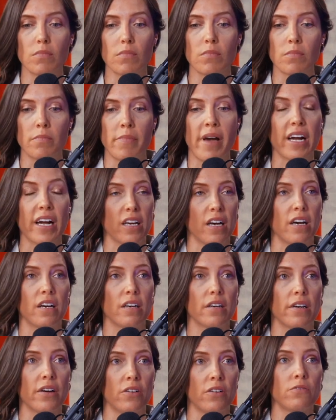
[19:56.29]
mecca
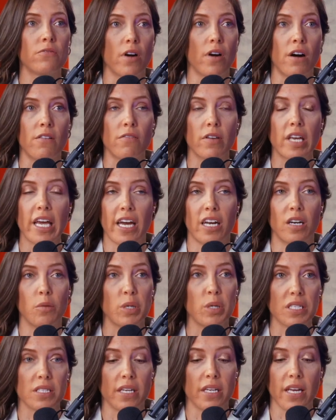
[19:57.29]
of
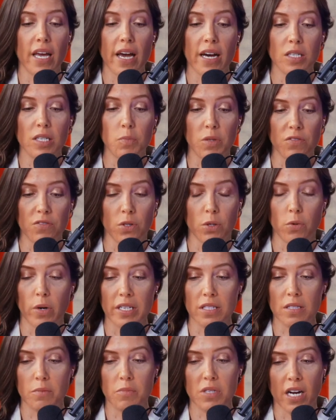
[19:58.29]
cannabis, and it has been for quite
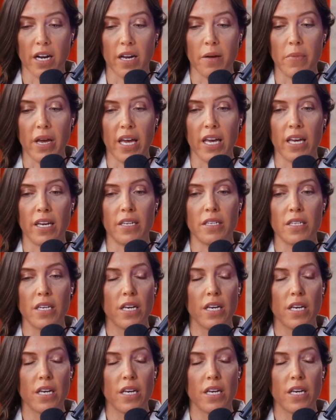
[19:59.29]
some time. And,